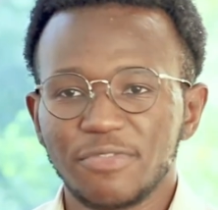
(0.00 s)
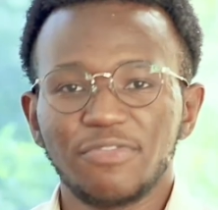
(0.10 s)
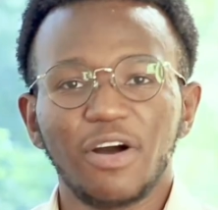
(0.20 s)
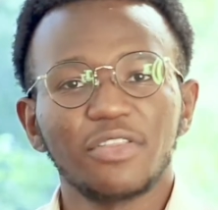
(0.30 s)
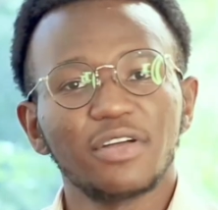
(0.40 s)

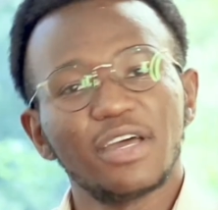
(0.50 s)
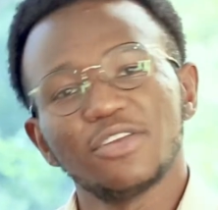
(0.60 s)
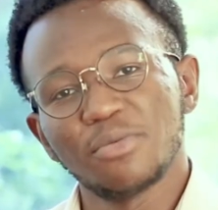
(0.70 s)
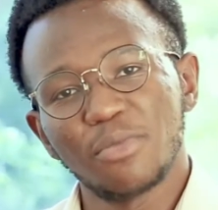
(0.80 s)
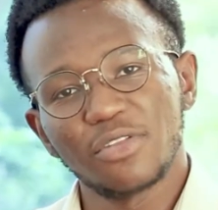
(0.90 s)
father
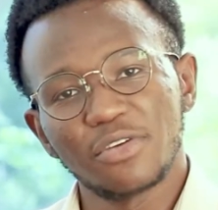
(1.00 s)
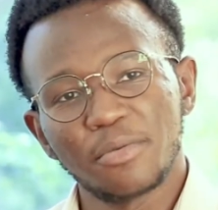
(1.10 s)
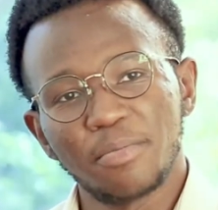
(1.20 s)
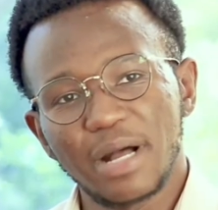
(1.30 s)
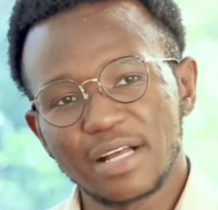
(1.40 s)
and your mother
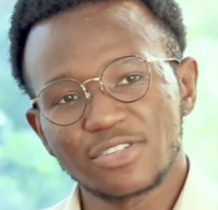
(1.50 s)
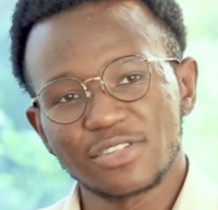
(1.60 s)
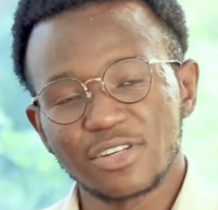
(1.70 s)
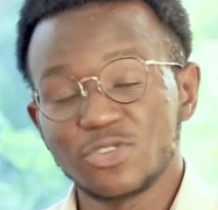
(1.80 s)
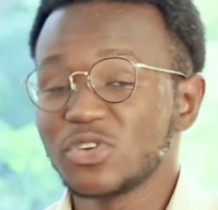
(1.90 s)
are
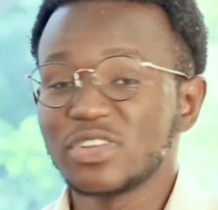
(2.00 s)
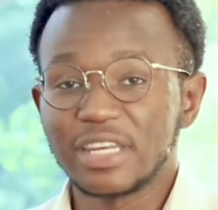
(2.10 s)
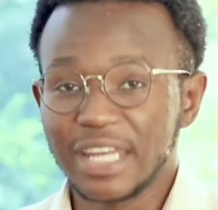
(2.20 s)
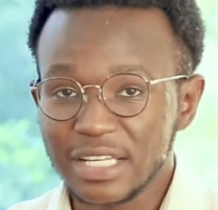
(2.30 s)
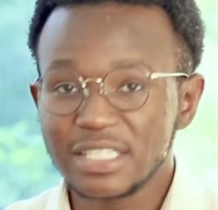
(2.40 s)
pastors, that you're the
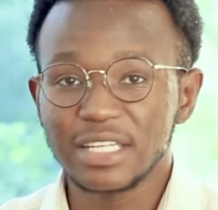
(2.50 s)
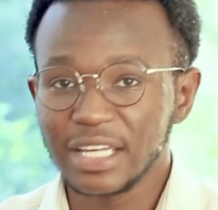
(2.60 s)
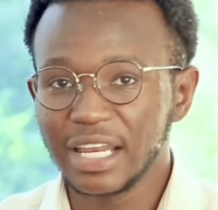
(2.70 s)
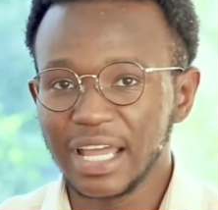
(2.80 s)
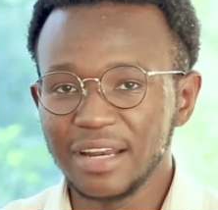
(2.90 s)
next
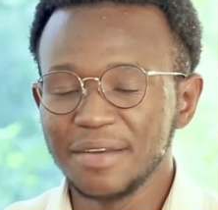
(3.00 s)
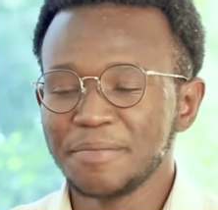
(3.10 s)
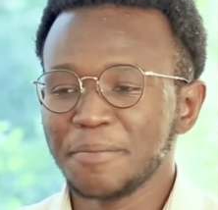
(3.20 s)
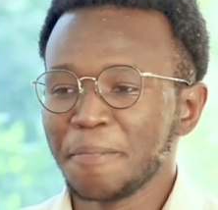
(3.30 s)
in line,